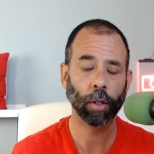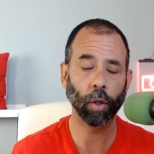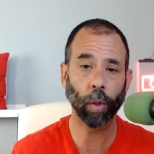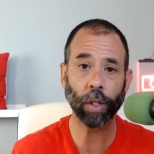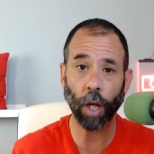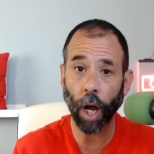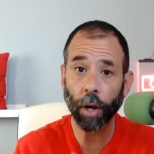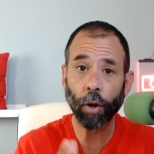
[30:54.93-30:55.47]

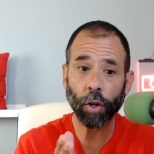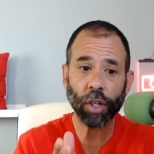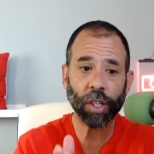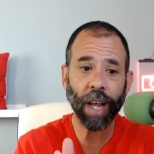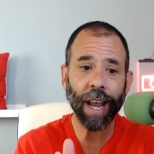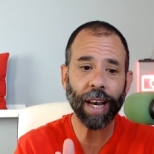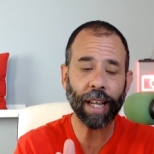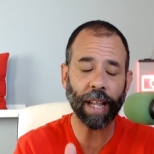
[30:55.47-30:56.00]
So it's
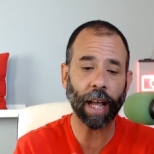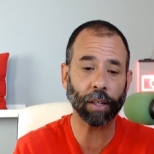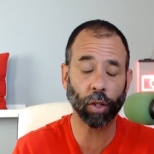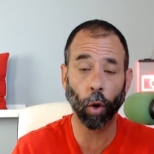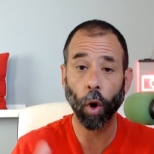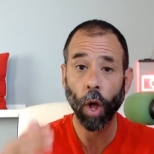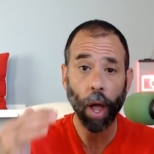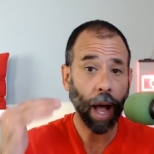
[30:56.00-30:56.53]
understanding that.
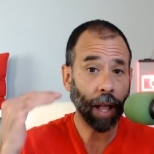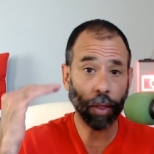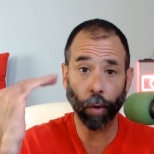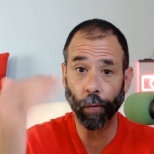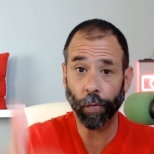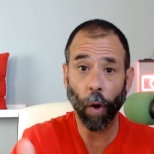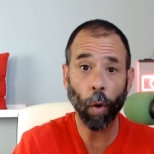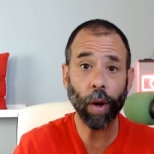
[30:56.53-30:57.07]
So
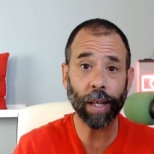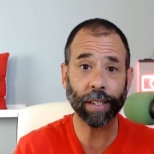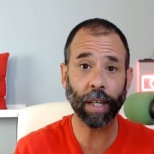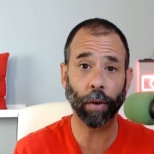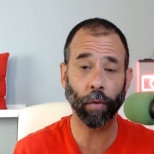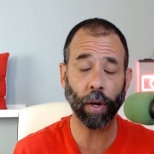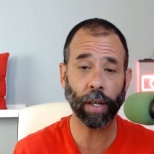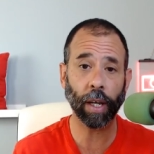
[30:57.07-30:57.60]
the phone
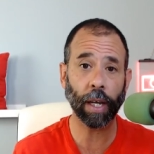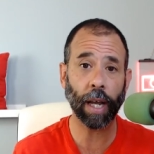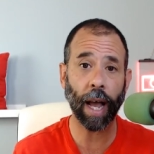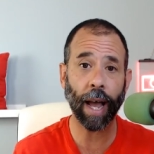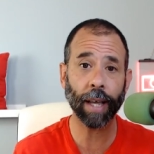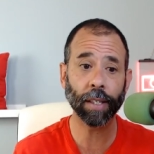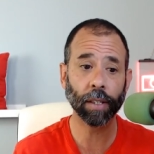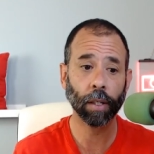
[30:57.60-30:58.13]
isn't ringing,
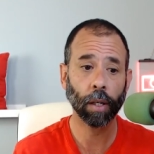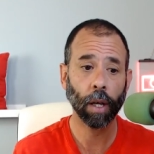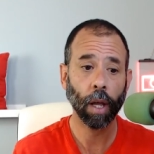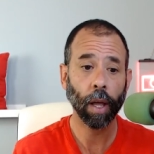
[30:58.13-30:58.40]
guys,